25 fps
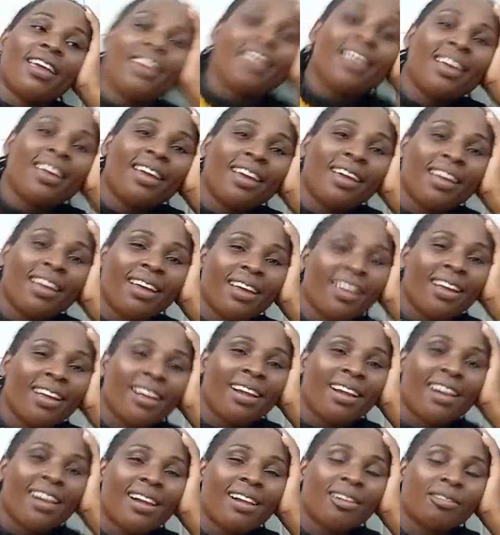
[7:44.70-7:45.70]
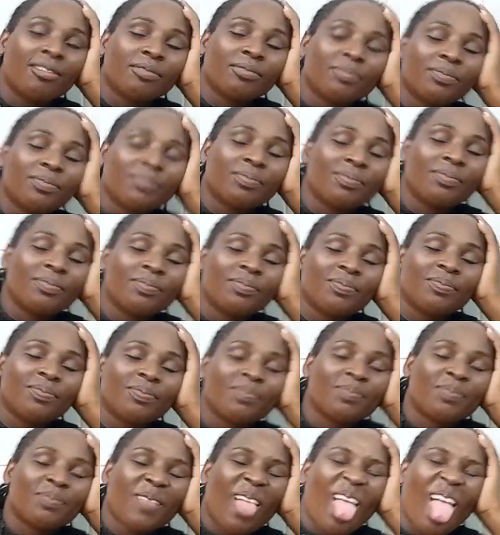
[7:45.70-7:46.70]

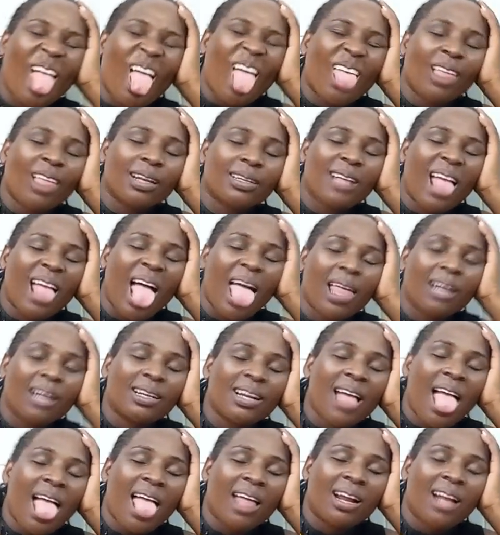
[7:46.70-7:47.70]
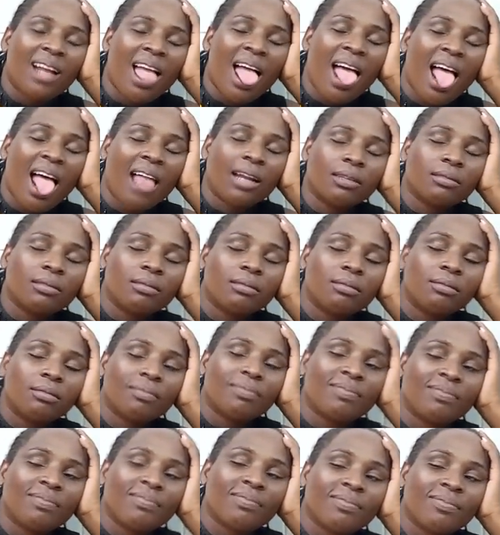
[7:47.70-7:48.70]

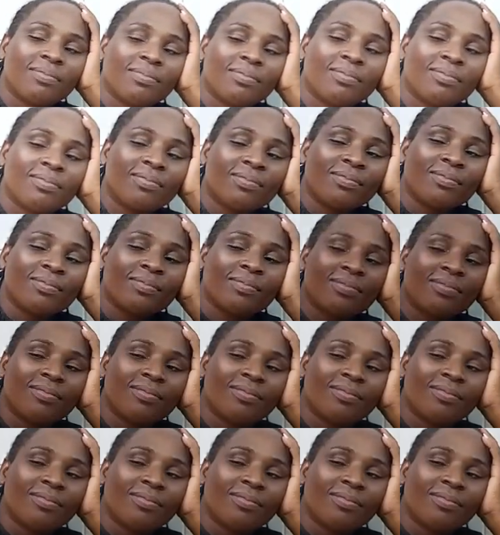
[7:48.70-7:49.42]
[no speech]